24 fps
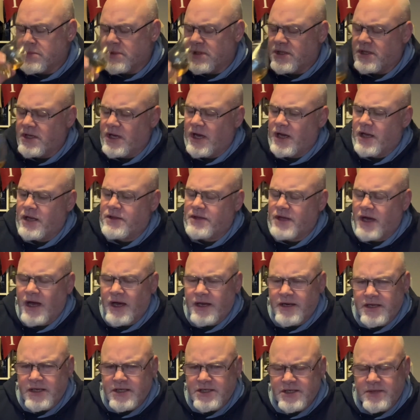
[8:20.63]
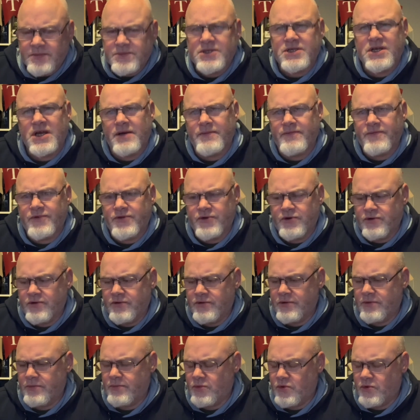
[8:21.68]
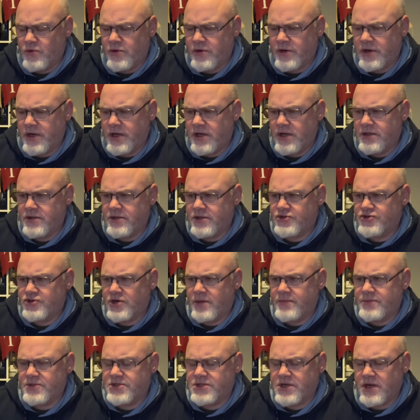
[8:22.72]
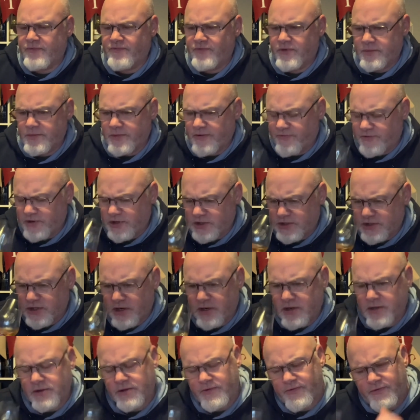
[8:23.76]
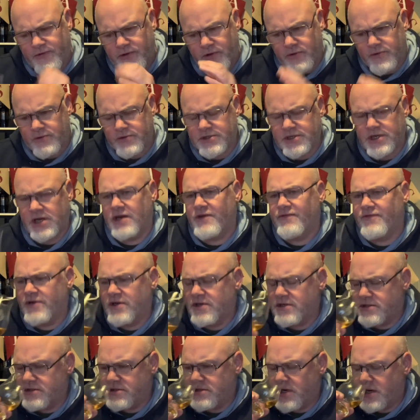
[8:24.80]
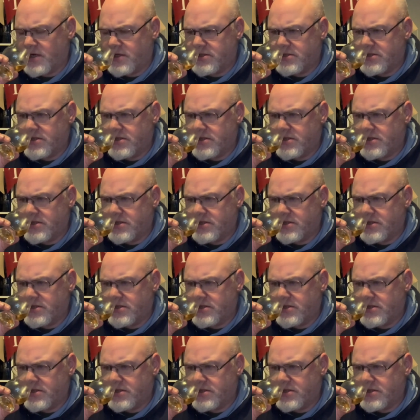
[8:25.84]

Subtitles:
Yeah, the honey seems to come through more in the dram that's come from the freezer. The floral side of it has died